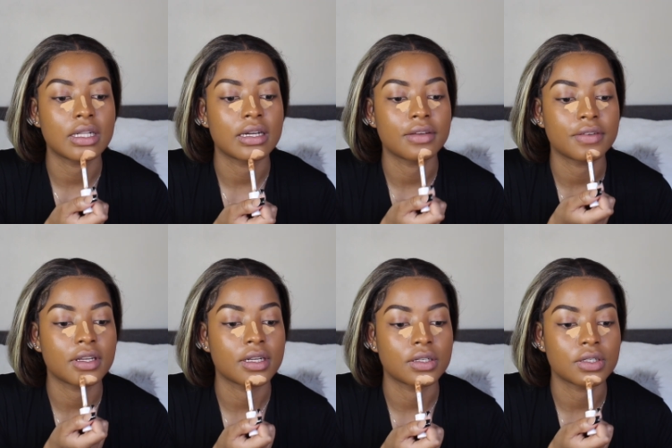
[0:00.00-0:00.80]
life
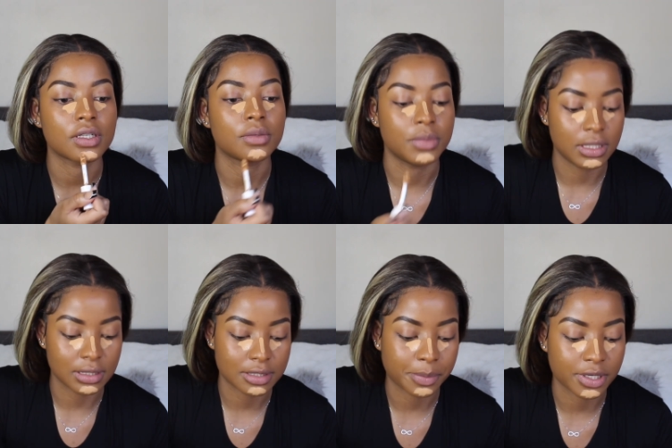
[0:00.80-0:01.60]
getting trained to be
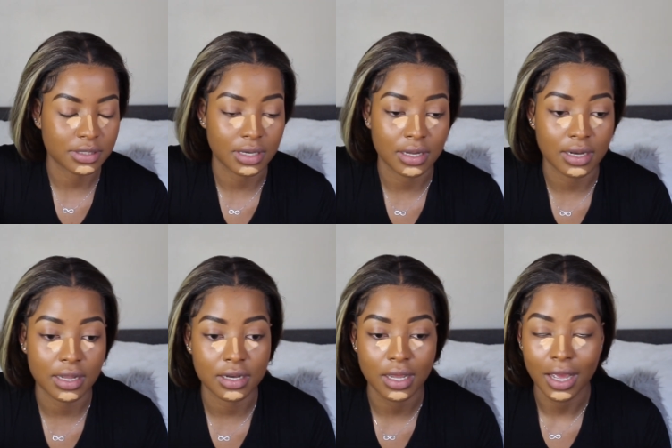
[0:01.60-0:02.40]
this person and
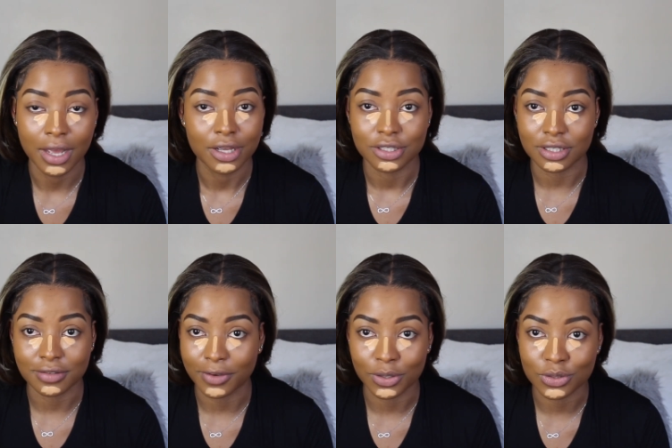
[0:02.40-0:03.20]
then
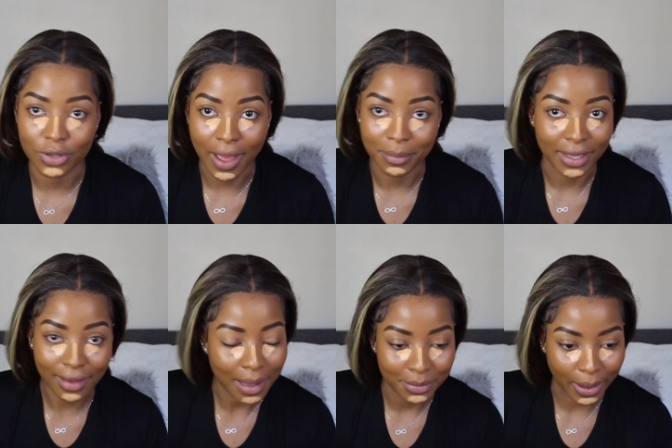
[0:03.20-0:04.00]
just for you to not
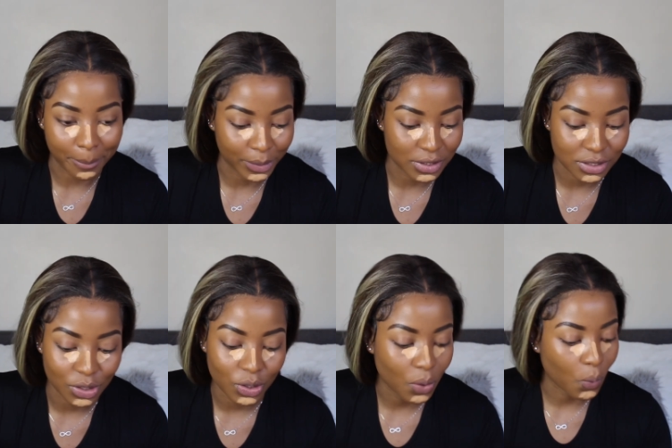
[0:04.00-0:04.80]
become that
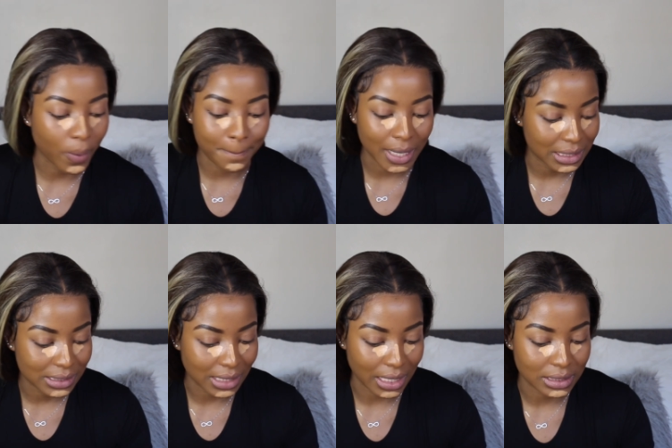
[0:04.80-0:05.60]
person you know what makes
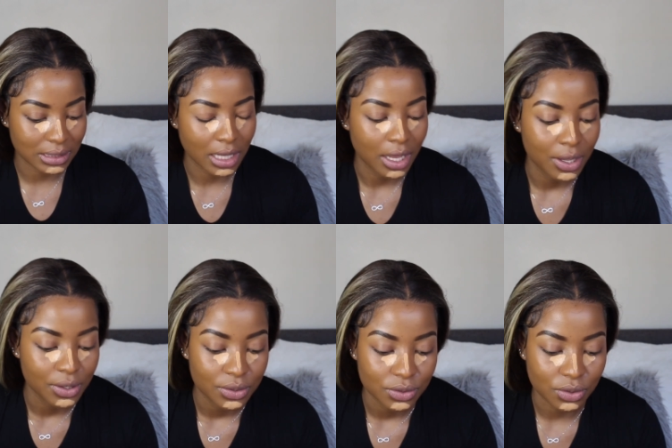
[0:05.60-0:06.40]
sense
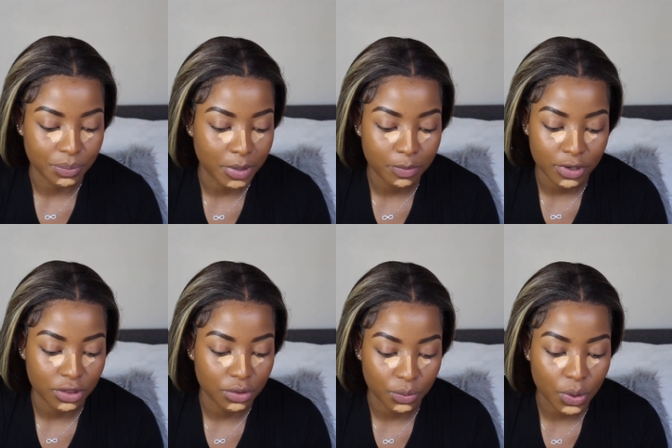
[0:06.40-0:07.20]
so people are
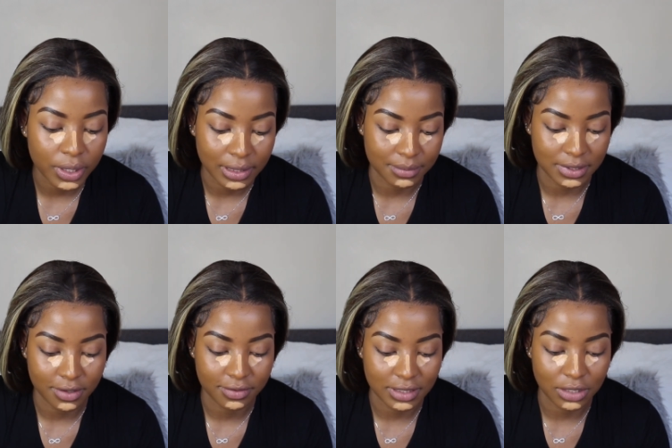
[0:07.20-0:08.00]
throwing
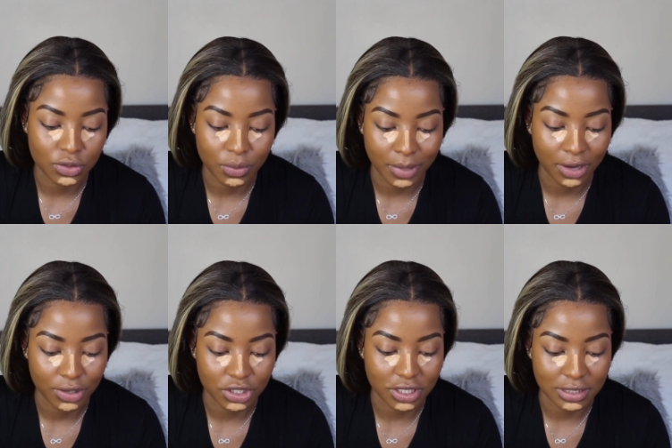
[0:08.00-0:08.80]
themselves into
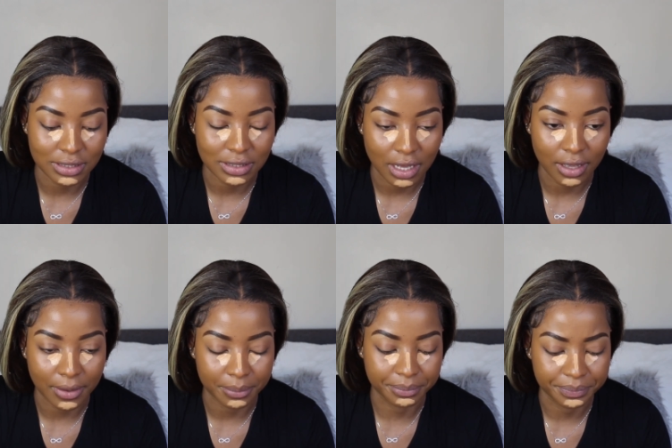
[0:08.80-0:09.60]
marriages
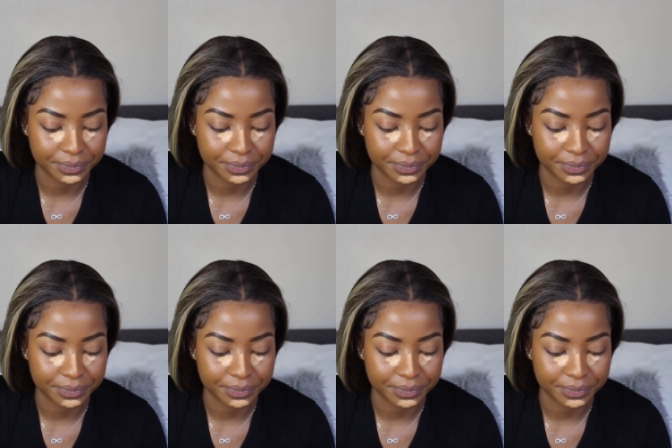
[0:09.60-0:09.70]
um,